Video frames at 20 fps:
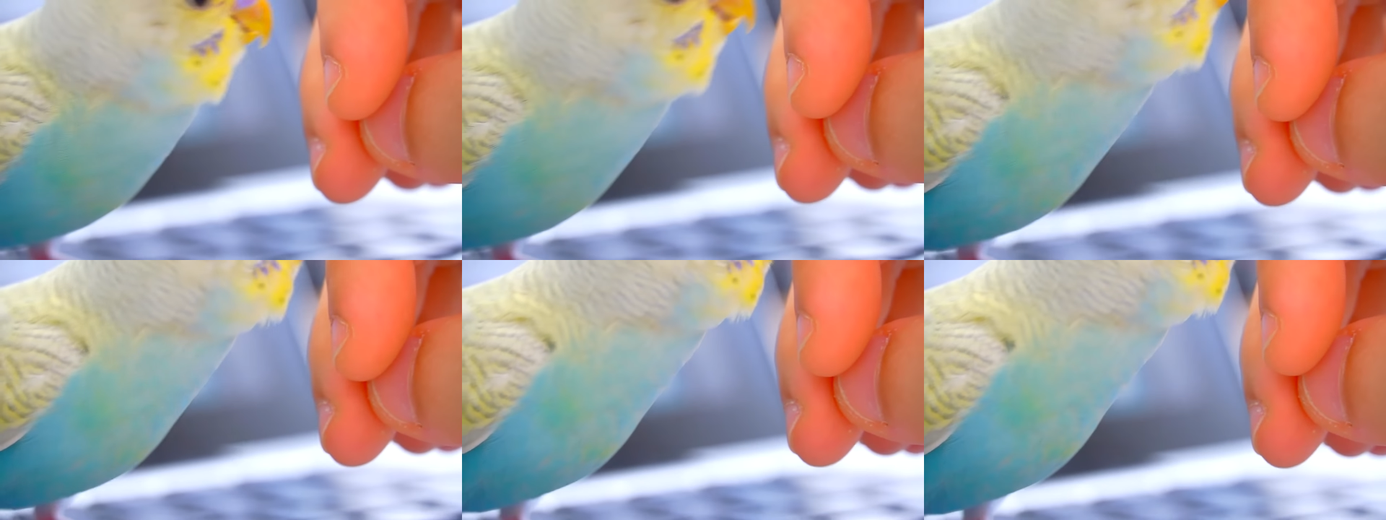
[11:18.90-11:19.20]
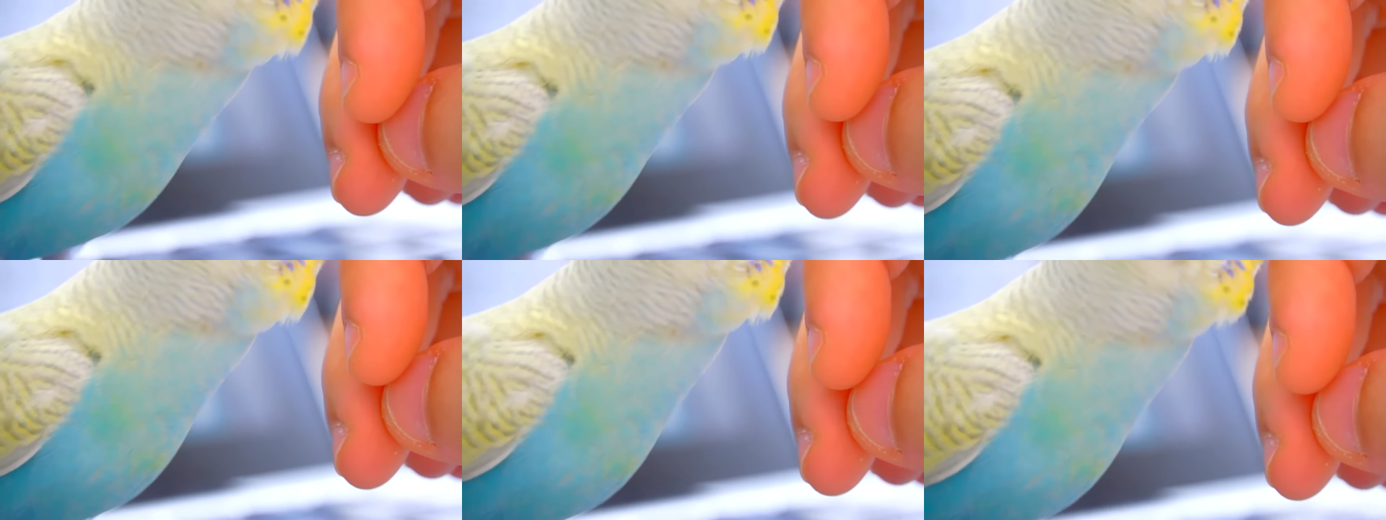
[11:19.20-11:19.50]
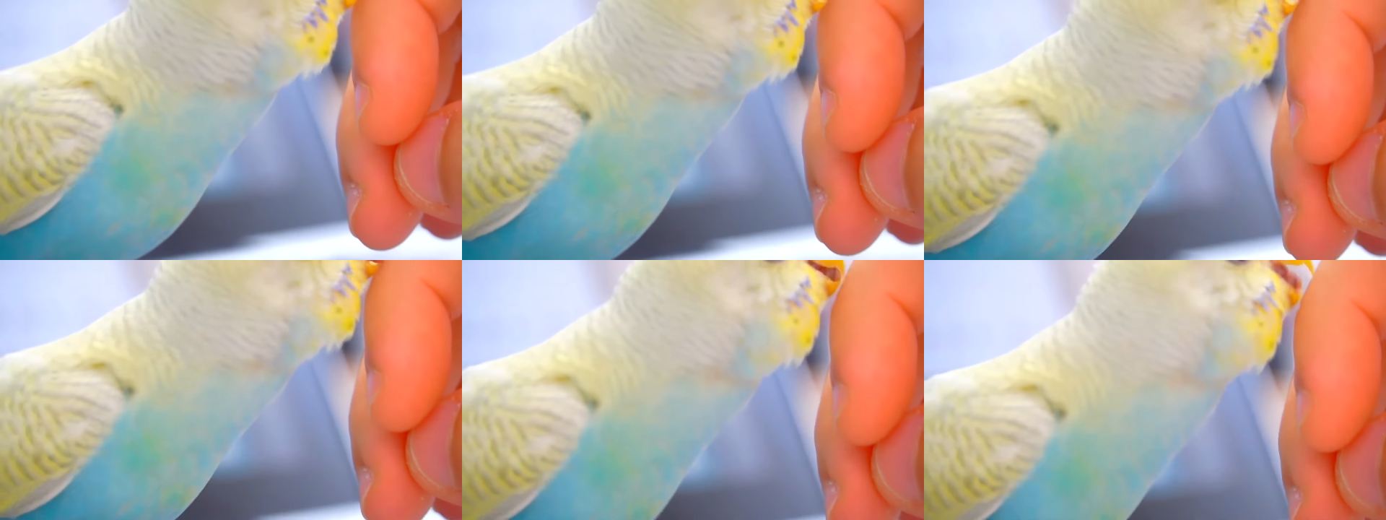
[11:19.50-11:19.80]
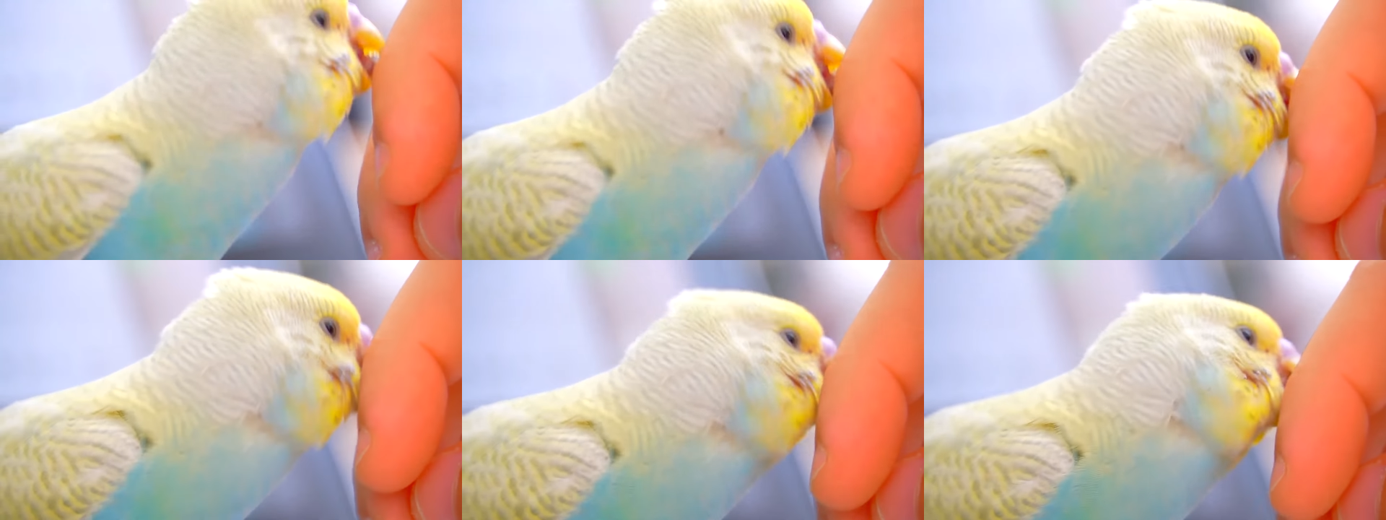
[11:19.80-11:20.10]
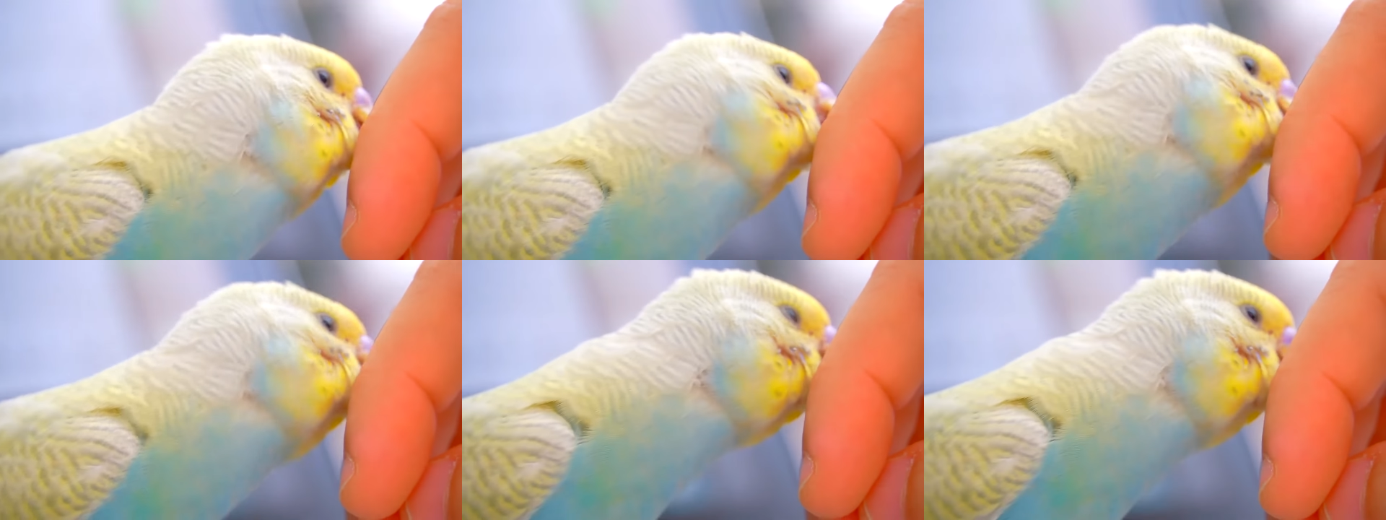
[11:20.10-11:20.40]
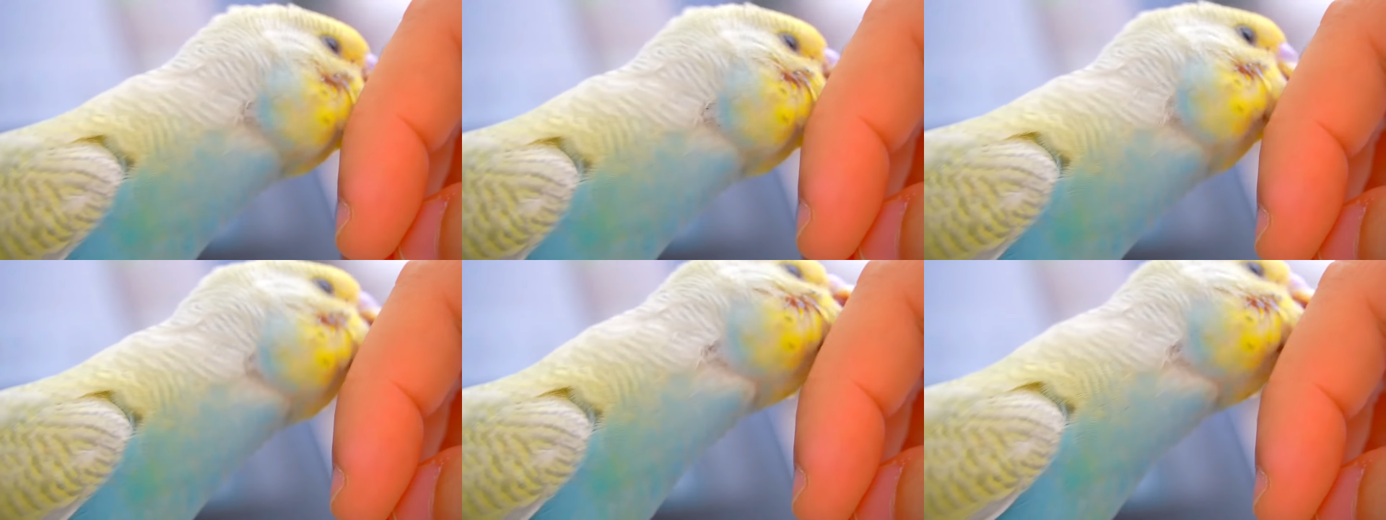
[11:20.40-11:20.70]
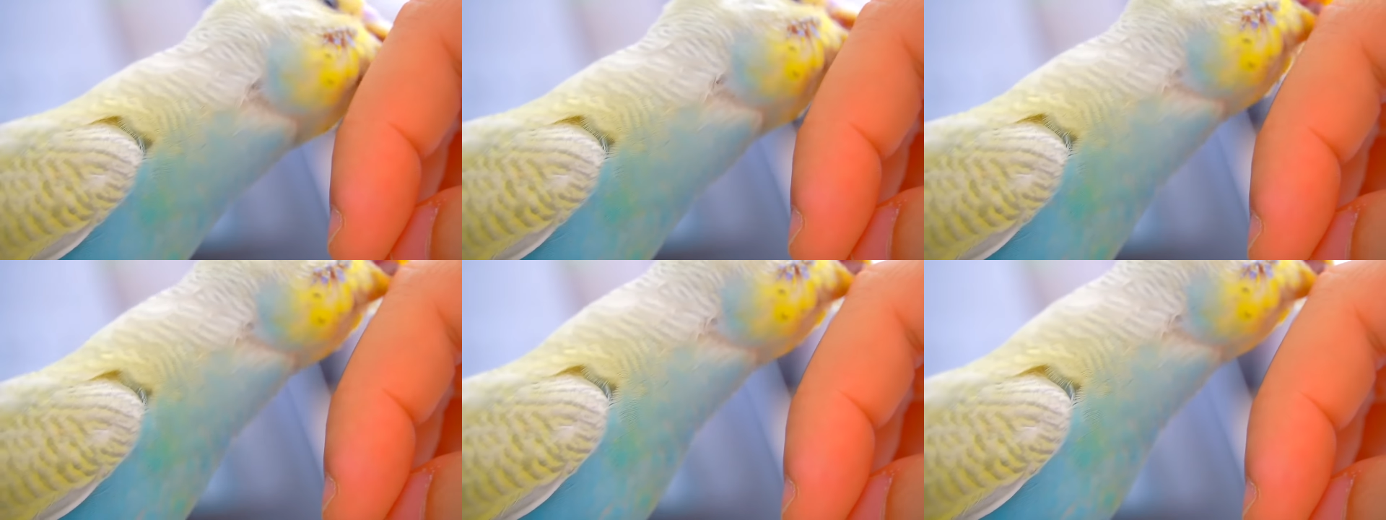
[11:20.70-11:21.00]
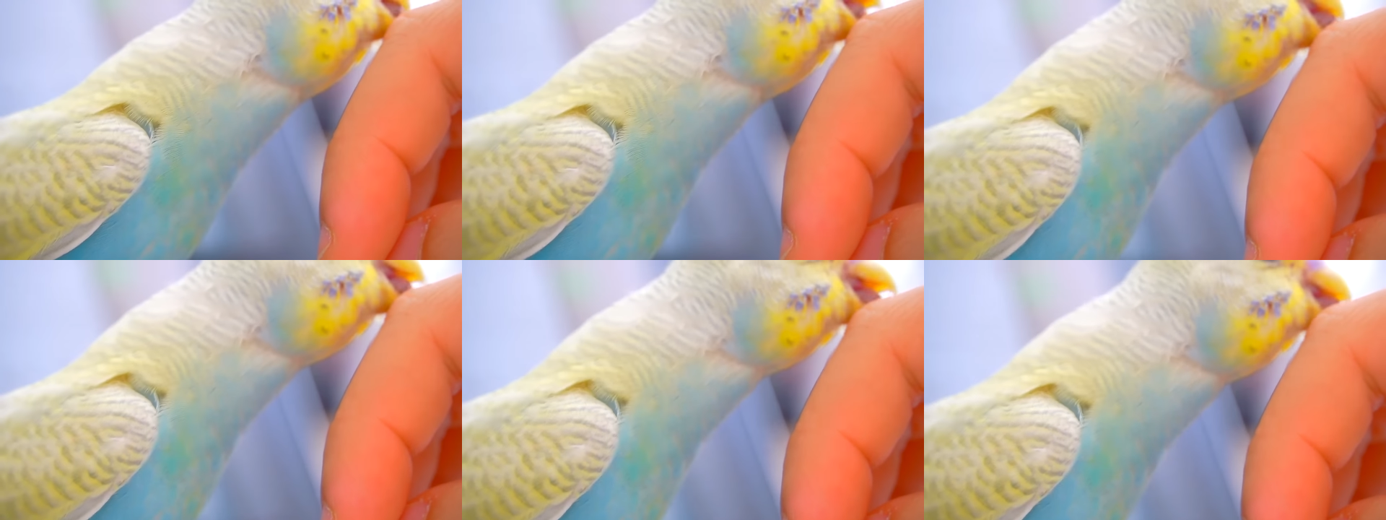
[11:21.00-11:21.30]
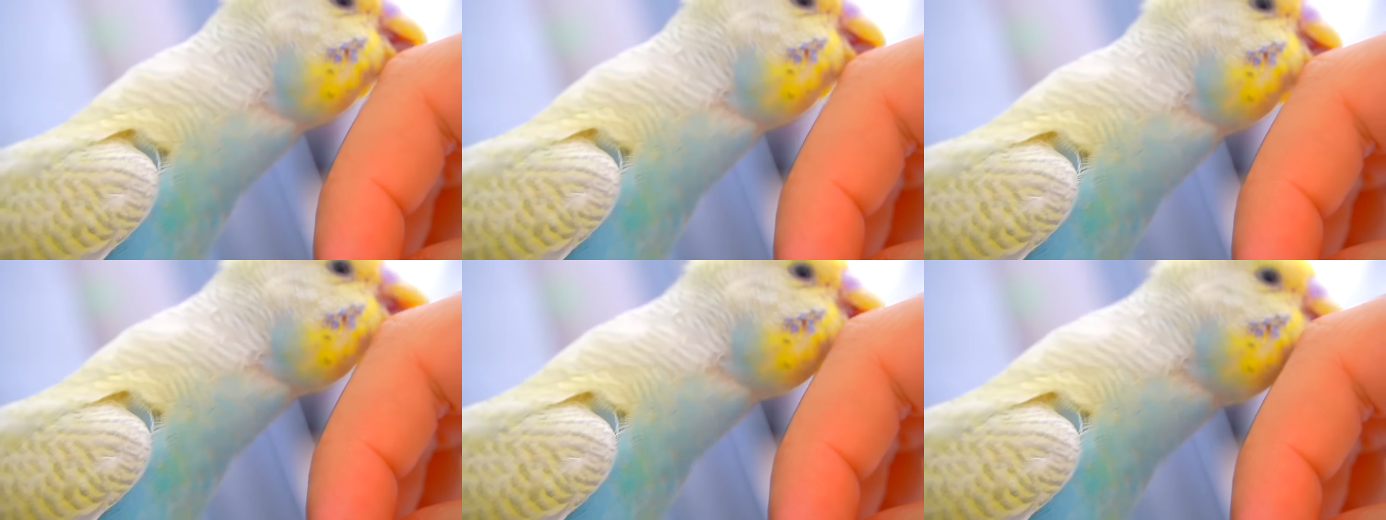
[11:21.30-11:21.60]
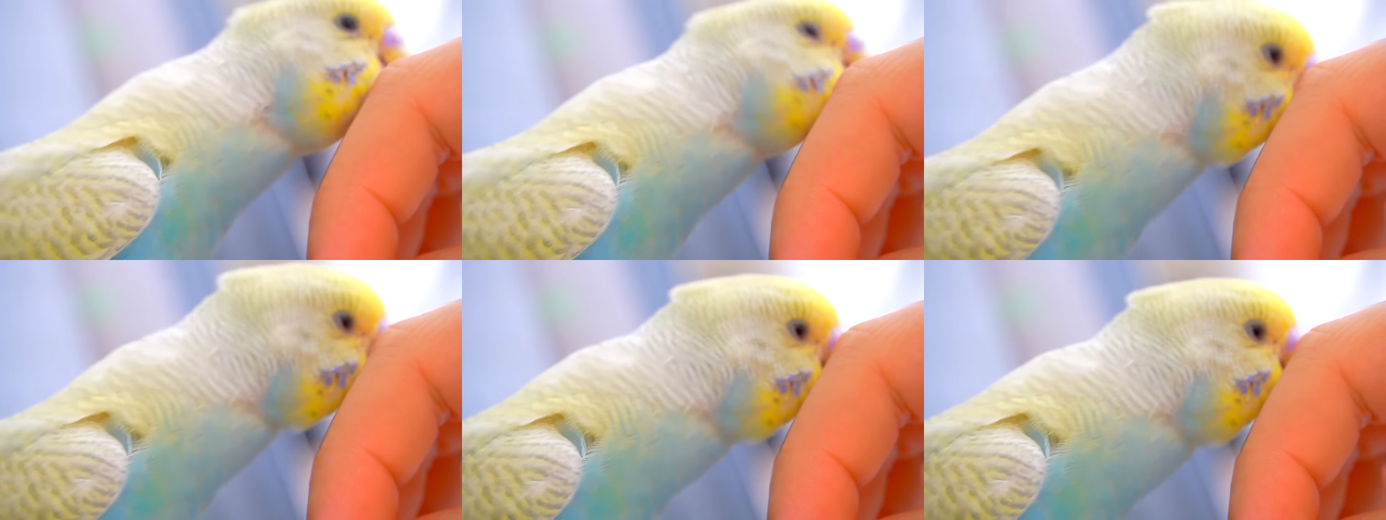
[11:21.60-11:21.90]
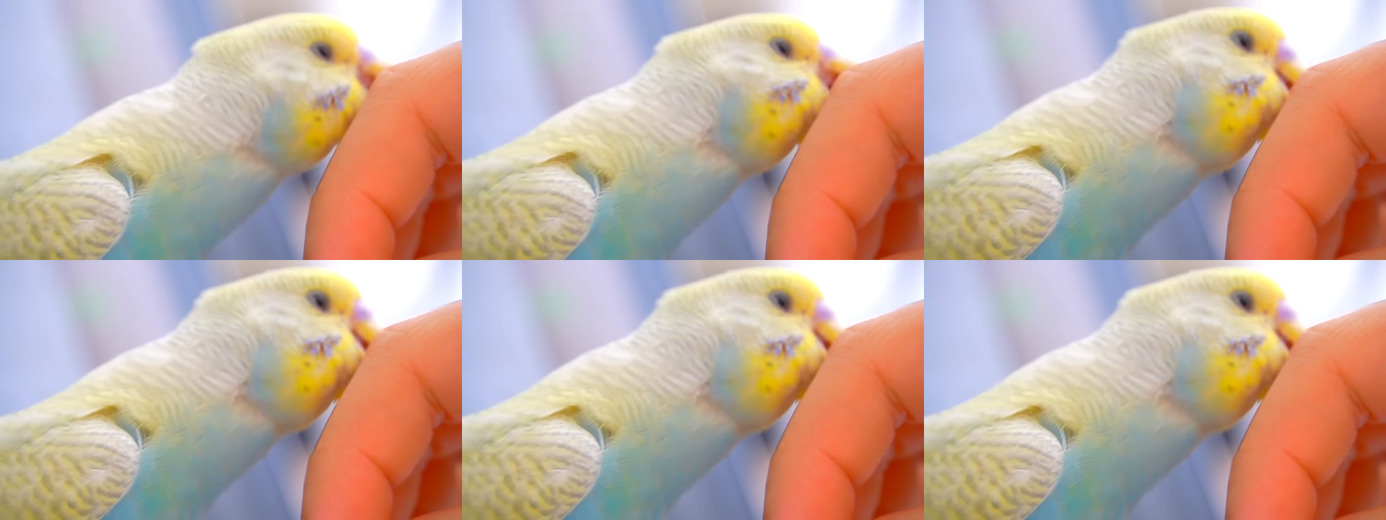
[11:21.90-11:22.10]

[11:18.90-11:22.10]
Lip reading: [unreadable: no face in view]